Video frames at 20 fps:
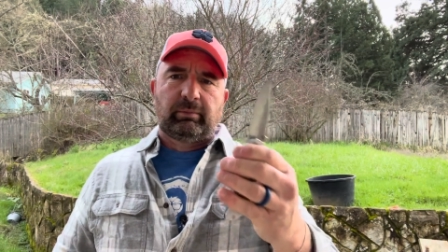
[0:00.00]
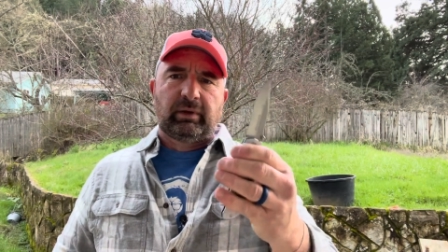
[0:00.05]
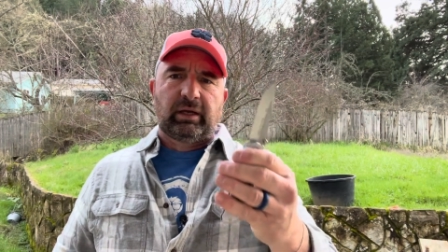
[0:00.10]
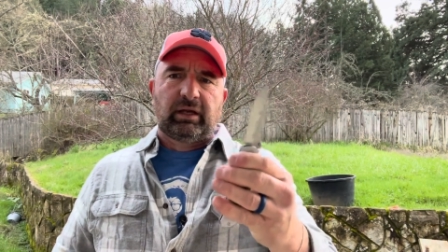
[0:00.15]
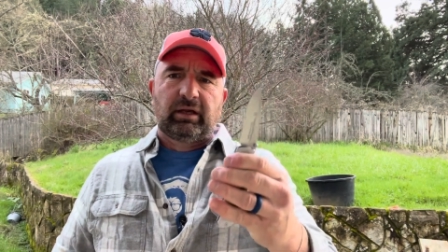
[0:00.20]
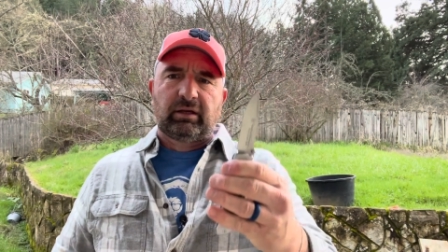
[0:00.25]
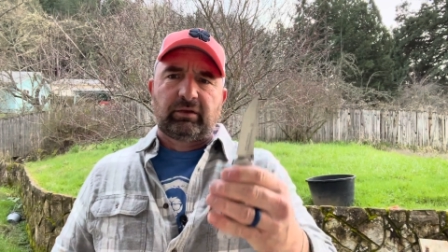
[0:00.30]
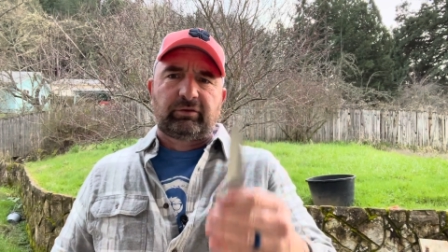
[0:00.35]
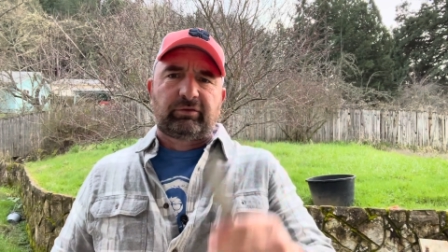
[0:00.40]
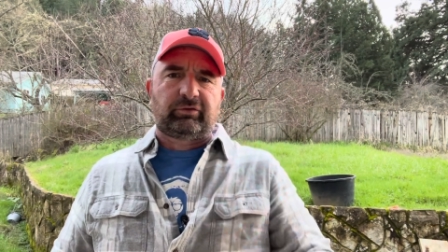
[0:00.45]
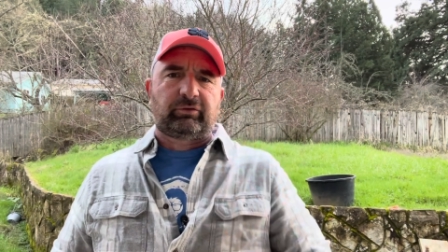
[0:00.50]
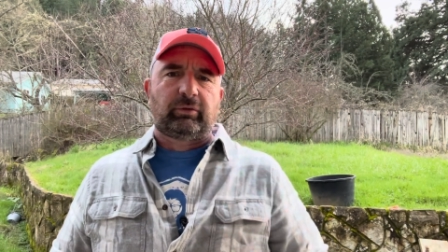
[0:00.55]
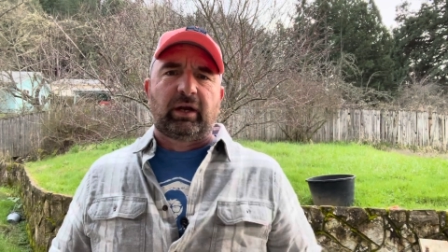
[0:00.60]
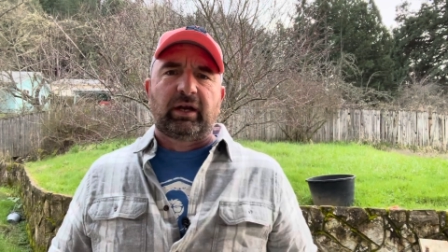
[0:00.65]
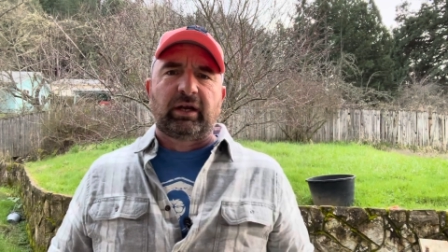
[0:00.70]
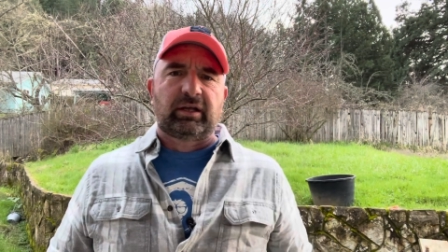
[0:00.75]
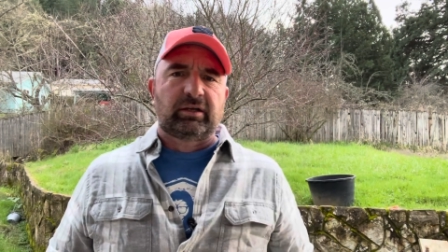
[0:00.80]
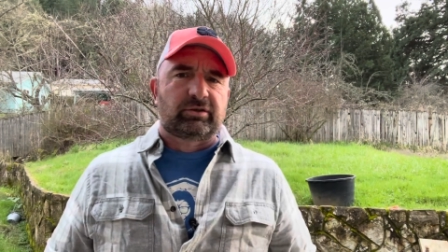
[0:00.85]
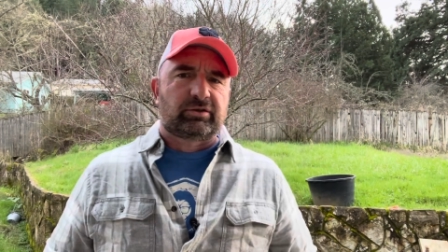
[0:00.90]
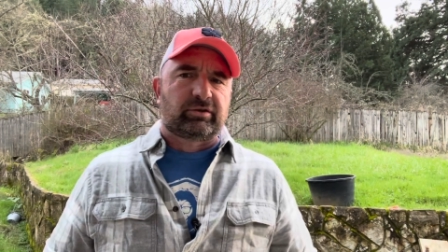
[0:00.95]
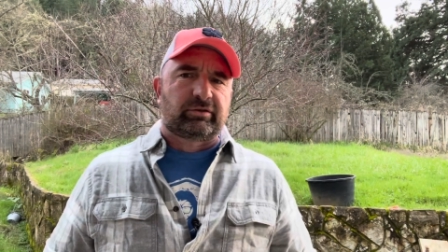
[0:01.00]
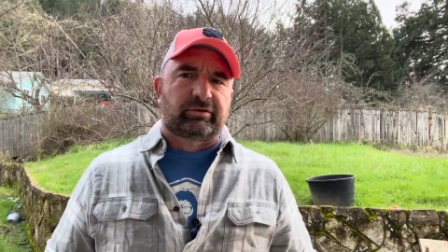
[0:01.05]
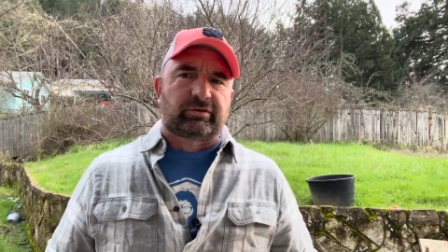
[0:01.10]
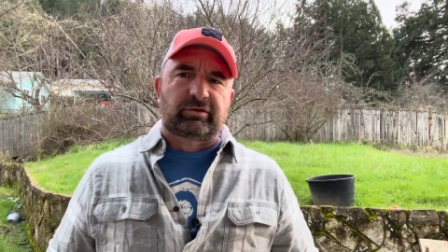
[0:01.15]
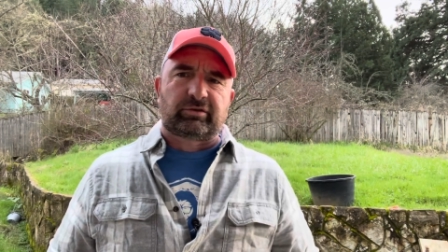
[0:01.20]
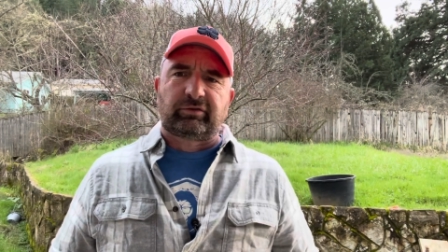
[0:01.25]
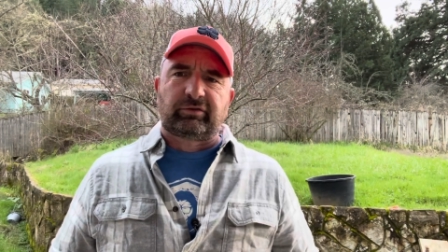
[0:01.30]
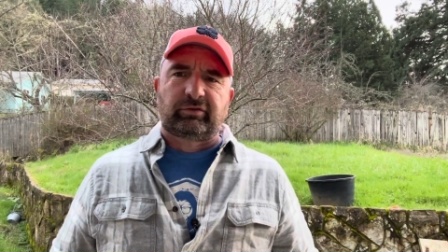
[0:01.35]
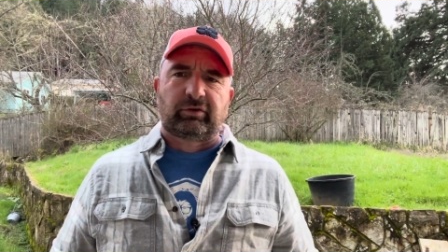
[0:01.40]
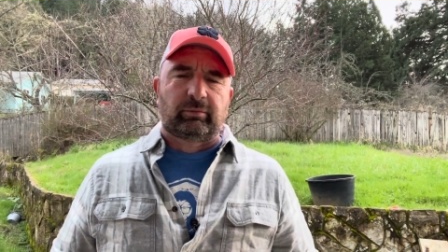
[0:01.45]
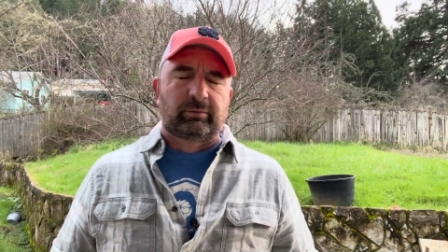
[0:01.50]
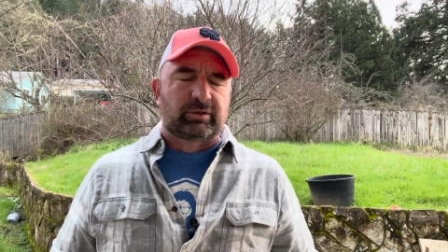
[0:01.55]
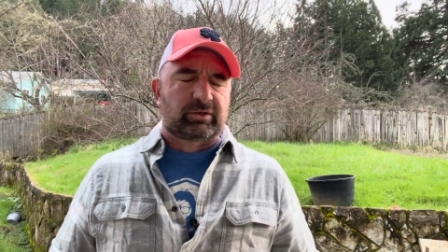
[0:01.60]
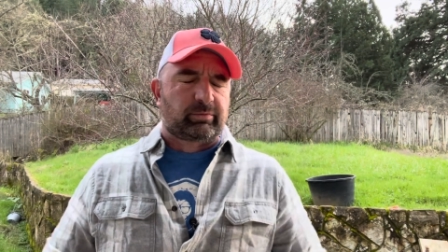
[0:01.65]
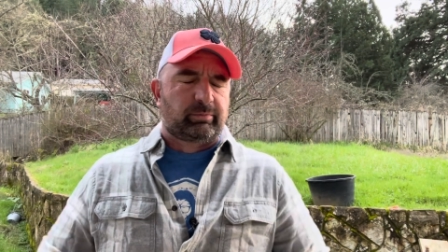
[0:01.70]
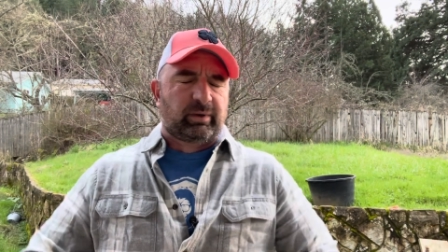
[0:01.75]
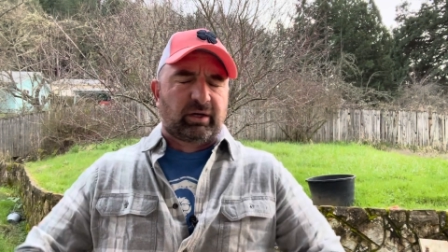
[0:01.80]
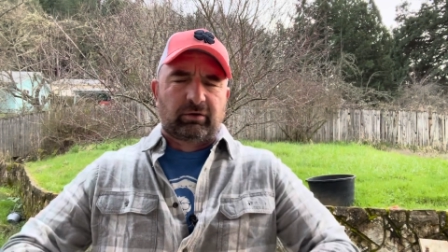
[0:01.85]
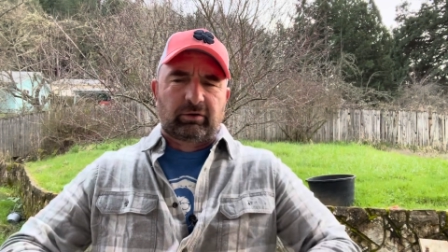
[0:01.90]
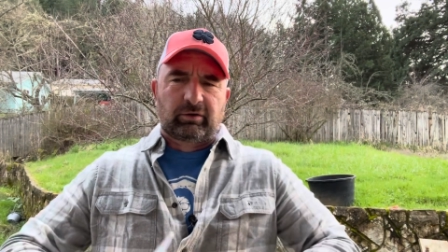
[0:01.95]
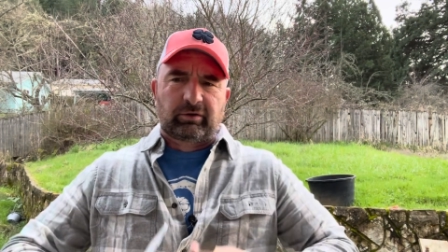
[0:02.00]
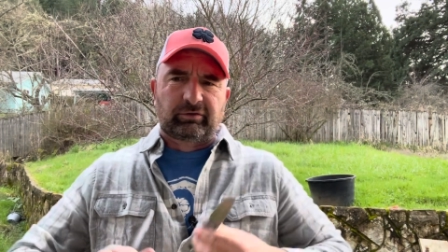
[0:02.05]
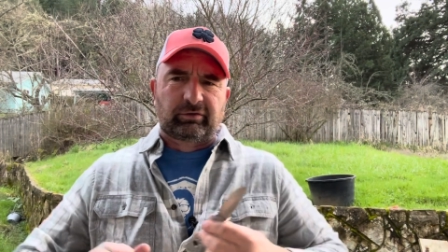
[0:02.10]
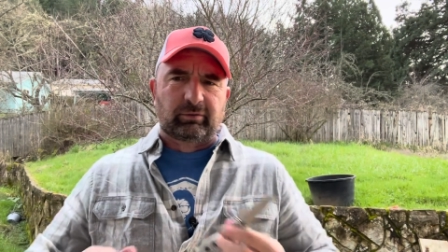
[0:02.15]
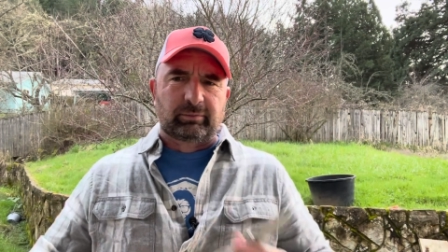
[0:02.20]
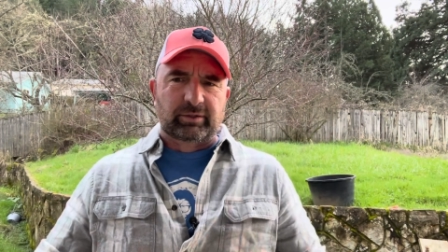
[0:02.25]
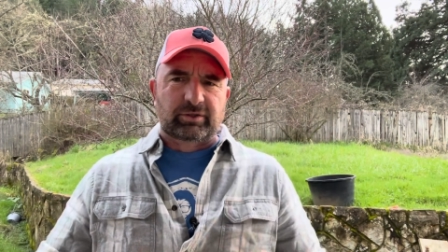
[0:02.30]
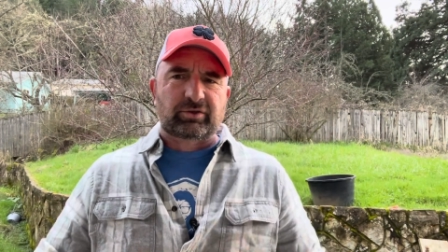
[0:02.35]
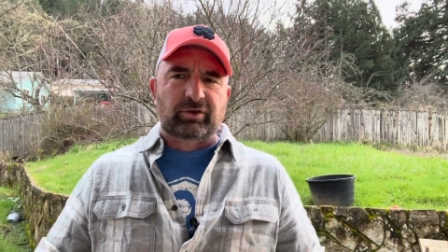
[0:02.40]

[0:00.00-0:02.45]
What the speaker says: and straight edge is just so much better. It's so much